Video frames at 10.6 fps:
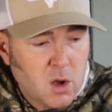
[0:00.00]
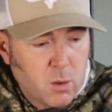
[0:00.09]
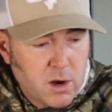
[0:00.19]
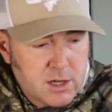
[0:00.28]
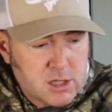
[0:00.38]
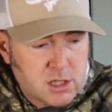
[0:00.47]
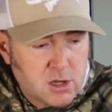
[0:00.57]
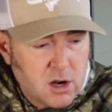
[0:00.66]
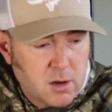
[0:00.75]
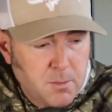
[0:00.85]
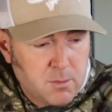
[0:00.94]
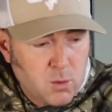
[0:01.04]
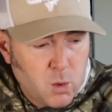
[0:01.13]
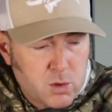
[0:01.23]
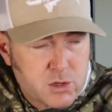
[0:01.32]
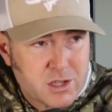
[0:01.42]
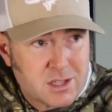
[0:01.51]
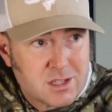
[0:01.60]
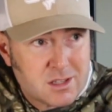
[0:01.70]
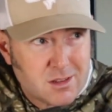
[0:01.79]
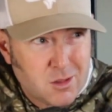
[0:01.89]
whereas the DARKHORSE
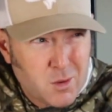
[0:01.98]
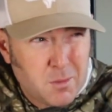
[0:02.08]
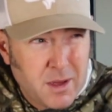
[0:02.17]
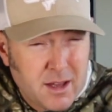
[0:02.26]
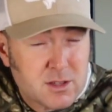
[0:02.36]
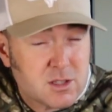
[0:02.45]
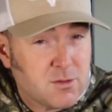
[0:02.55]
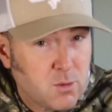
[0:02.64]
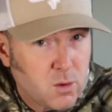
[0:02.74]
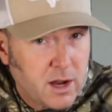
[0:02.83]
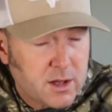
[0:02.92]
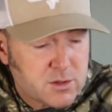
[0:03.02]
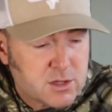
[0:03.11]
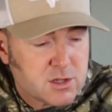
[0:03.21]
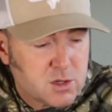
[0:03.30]
is 3 pounds, 4 ounces.